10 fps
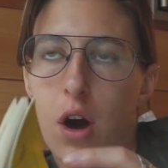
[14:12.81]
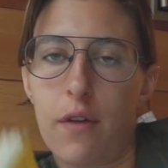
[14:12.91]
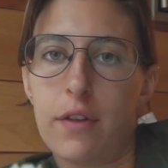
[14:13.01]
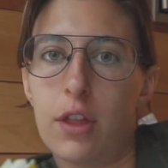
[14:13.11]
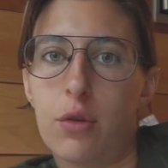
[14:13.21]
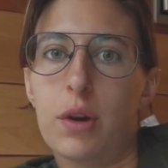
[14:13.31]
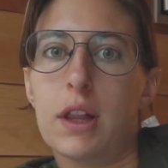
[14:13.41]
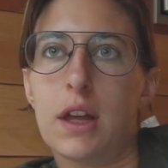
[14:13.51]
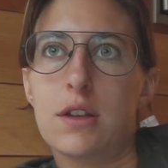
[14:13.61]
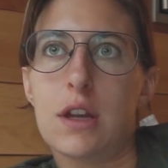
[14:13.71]
often the
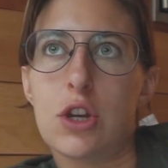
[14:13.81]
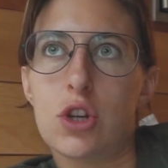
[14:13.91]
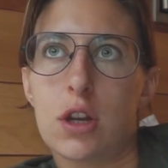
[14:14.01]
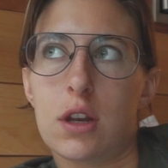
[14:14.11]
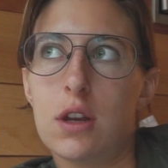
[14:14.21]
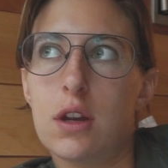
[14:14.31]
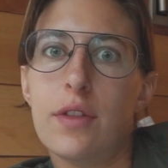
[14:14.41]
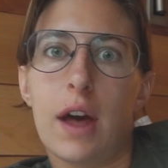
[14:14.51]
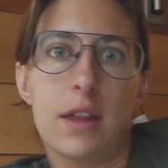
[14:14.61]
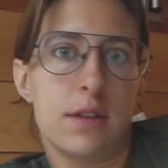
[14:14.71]
realization
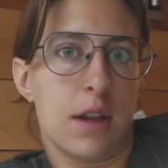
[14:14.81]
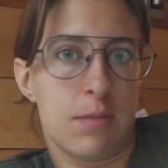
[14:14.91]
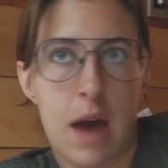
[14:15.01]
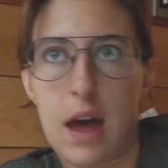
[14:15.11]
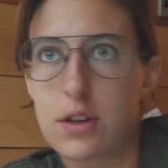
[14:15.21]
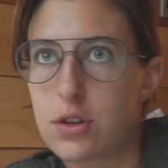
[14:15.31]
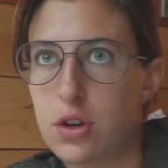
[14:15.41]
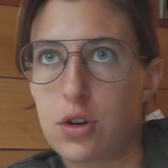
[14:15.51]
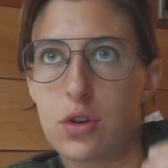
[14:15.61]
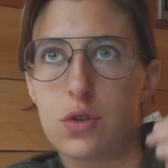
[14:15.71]
that Zen
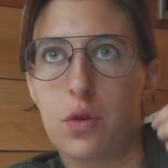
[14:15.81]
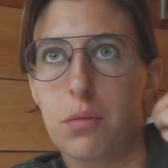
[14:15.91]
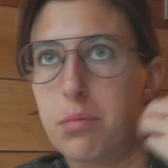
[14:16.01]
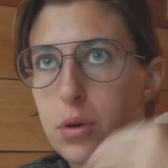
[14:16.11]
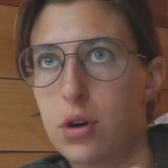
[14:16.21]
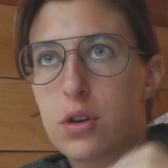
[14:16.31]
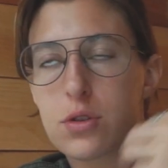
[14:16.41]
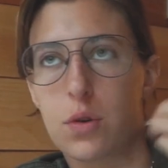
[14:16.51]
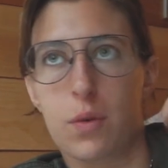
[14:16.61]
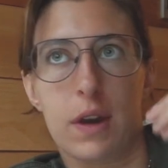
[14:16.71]
masters or
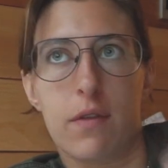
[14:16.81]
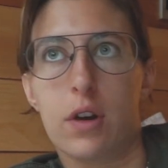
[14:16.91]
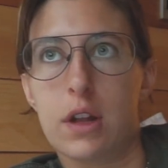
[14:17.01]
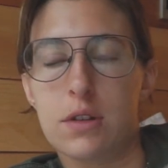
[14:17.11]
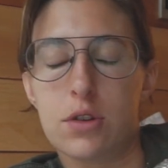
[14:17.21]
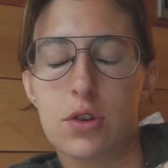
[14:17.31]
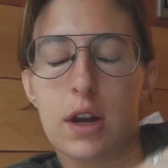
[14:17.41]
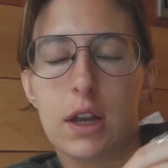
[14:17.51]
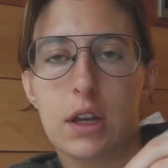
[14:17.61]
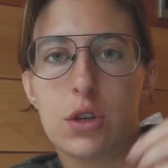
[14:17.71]
books or whatever it is is
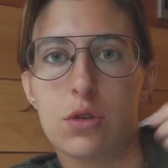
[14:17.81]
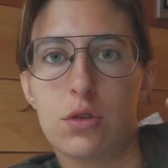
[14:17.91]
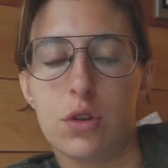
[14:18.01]
trying to get to